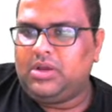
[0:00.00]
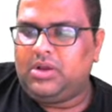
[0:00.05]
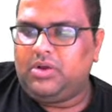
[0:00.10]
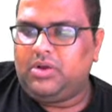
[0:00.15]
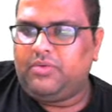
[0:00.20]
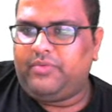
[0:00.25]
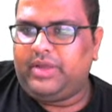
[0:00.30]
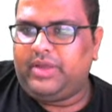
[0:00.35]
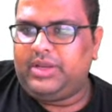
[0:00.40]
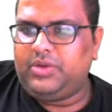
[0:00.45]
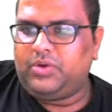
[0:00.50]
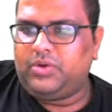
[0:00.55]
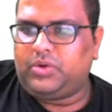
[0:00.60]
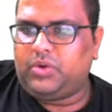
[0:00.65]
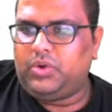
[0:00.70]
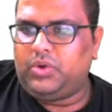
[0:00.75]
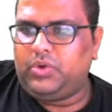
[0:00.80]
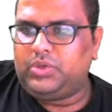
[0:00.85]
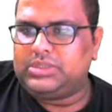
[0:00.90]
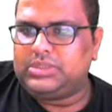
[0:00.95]
when you
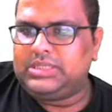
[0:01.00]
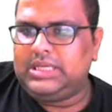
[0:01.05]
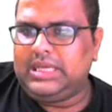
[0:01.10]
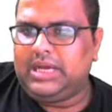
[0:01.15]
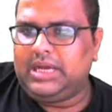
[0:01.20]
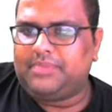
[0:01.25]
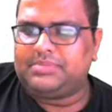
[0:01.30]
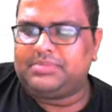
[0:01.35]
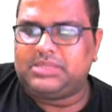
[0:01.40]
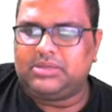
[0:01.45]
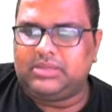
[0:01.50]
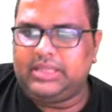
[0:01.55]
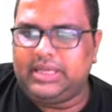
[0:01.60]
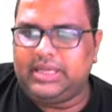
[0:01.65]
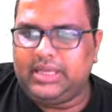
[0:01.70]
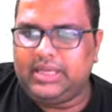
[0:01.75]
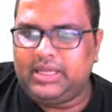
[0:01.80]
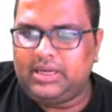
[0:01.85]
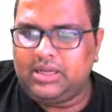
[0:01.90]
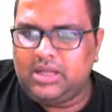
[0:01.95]
closely observe
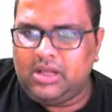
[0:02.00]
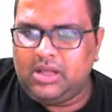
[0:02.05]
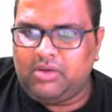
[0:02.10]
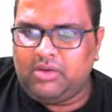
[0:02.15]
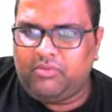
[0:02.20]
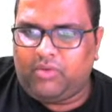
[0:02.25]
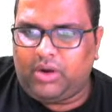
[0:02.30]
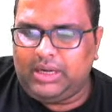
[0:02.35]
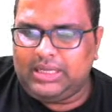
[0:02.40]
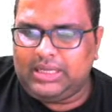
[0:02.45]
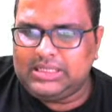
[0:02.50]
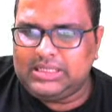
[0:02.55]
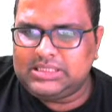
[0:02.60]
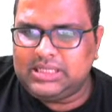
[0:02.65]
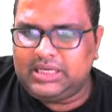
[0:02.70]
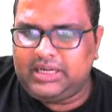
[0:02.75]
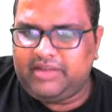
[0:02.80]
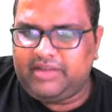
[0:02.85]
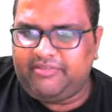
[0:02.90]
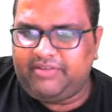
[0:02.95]
there, what is the
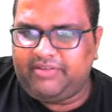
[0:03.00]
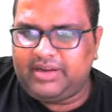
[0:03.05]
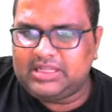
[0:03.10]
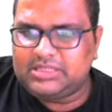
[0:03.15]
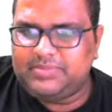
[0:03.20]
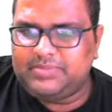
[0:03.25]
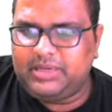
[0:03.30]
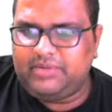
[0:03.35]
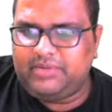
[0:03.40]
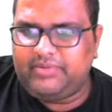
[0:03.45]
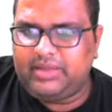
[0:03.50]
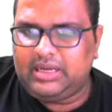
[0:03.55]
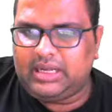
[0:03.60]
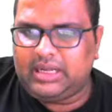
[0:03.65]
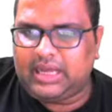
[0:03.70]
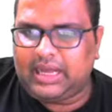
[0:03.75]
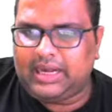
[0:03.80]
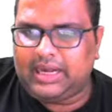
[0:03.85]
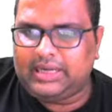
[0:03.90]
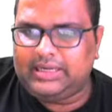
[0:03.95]
difference between
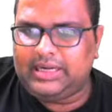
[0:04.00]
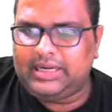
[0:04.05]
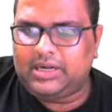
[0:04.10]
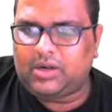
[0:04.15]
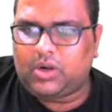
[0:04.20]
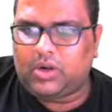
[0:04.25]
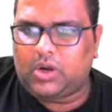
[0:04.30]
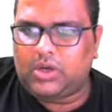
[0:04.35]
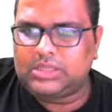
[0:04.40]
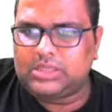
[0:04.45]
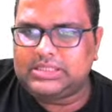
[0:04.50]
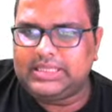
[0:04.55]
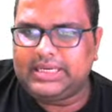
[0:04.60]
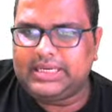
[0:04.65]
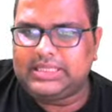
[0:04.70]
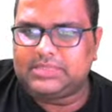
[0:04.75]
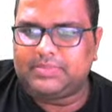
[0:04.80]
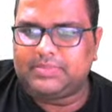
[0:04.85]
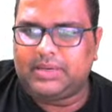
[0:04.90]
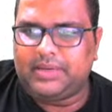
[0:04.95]
correct and wrong
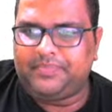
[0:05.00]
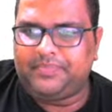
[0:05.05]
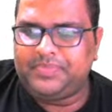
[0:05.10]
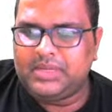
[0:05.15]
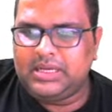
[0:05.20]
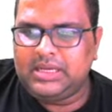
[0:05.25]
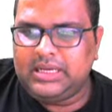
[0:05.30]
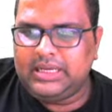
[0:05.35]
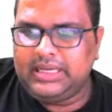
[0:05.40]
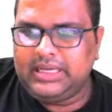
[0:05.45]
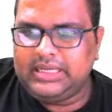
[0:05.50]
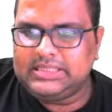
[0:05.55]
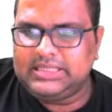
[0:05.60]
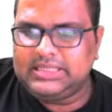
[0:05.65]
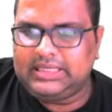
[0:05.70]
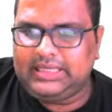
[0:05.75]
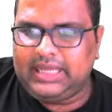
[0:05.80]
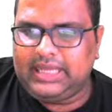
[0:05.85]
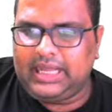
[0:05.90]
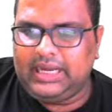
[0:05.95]
series, ma? Is
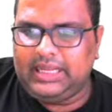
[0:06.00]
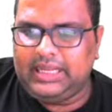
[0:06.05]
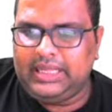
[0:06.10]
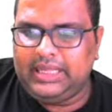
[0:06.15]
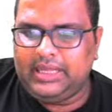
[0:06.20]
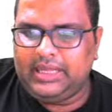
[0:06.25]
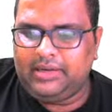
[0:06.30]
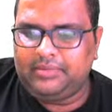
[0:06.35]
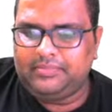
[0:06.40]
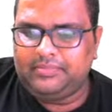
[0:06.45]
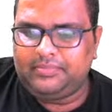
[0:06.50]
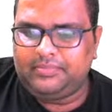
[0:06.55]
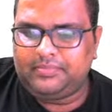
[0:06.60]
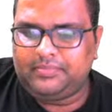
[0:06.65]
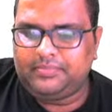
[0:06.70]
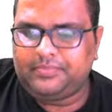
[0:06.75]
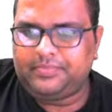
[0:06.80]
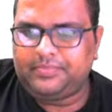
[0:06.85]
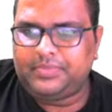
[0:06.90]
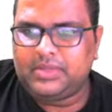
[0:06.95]
it 10 here?
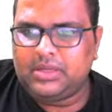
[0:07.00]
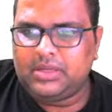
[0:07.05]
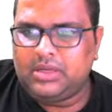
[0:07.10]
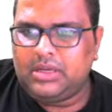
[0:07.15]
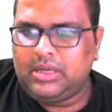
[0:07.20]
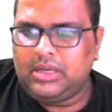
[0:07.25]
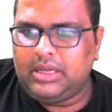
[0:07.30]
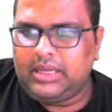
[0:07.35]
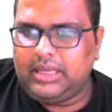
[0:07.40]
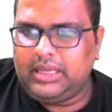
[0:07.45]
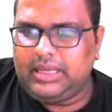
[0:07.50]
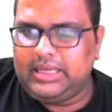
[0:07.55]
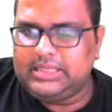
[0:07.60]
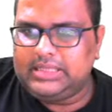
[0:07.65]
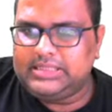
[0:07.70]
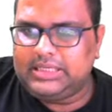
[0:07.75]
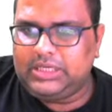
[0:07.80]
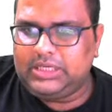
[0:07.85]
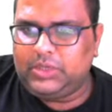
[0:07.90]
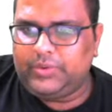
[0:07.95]
Is
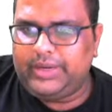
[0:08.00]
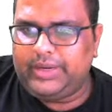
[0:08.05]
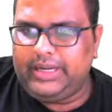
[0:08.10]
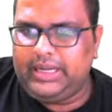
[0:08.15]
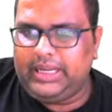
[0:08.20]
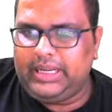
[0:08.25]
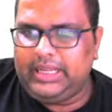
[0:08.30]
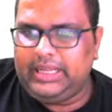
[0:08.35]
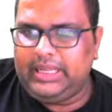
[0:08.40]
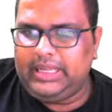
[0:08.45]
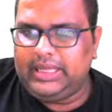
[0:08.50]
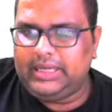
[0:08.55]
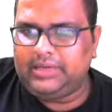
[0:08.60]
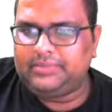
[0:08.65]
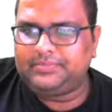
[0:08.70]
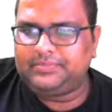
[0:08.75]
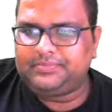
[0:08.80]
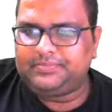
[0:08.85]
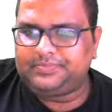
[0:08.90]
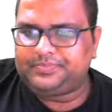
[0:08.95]
it 20 here?
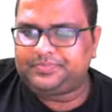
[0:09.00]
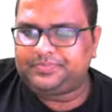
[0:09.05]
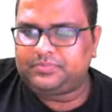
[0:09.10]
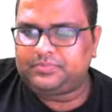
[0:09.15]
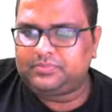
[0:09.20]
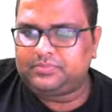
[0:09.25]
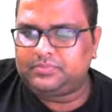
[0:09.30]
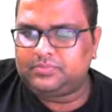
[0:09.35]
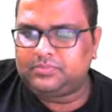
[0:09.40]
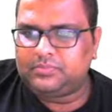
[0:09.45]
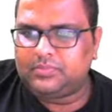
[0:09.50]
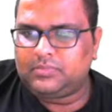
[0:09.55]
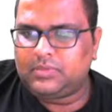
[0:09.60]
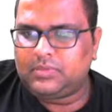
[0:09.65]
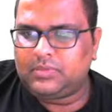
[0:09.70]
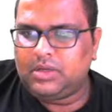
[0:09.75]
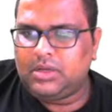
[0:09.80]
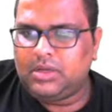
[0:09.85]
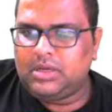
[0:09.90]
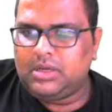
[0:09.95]

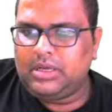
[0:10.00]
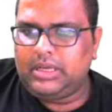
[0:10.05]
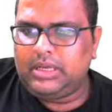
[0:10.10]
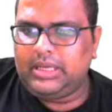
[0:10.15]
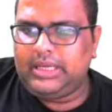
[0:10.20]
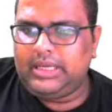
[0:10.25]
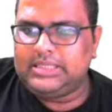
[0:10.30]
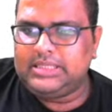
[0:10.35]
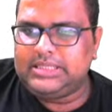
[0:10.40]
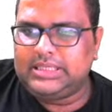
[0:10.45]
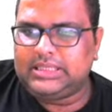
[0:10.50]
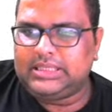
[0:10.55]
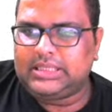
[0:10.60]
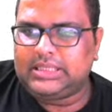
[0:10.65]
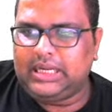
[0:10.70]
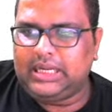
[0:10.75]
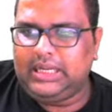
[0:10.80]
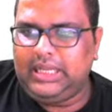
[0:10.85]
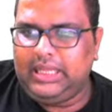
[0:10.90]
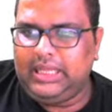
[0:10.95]
Is it
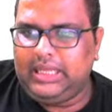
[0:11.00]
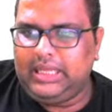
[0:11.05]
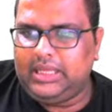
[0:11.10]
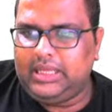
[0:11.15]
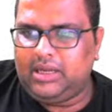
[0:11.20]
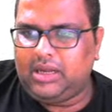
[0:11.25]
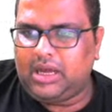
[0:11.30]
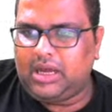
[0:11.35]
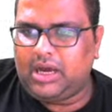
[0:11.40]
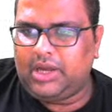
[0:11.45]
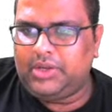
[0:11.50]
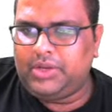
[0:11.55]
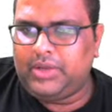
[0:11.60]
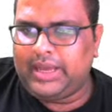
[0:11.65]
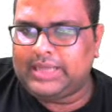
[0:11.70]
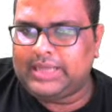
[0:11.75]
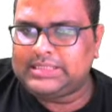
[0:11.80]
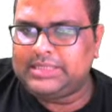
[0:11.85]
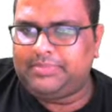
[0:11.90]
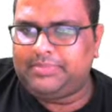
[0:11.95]
30 here? Are you
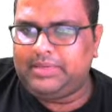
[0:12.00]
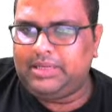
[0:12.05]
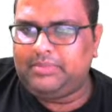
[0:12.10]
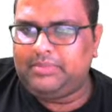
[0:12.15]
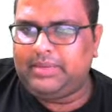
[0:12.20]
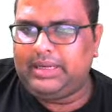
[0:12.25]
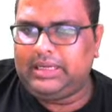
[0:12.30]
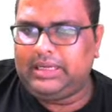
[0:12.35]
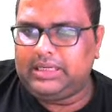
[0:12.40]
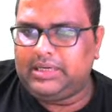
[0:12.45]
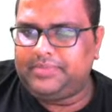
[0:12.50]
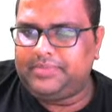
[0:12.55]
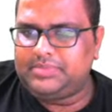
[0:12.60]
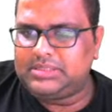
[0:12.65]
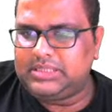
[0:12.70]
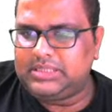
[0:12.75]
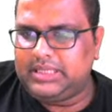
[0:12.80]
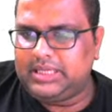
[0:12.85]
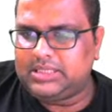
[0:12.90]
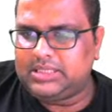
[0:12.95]
accepting my
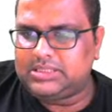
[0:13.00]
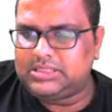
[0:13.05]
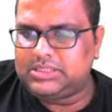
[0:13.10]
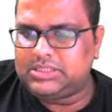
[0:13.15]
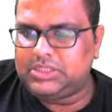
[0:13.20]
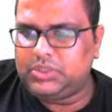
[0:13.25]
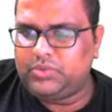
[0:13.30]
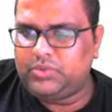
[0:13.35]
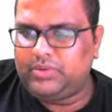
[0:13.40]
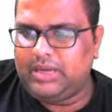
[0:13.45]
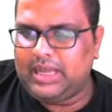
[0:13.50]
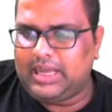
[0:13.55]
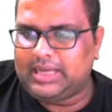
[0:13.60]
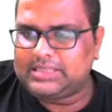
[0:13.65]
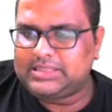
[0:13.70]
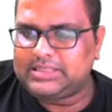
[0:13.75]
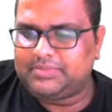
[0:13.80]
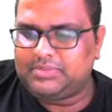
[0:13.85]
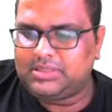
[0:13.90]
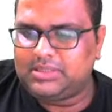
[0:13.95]
terms? Yes, you will
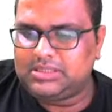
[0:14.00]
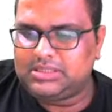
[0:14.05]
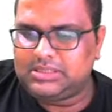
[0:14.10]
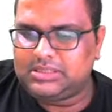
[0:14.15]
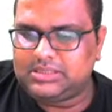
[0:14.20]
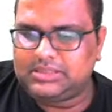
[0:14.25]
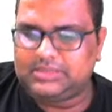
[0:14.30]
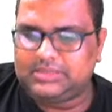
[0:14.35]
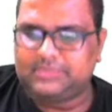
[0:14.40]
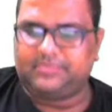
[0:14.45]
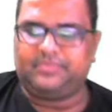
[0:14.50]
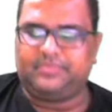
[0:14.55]
accept this.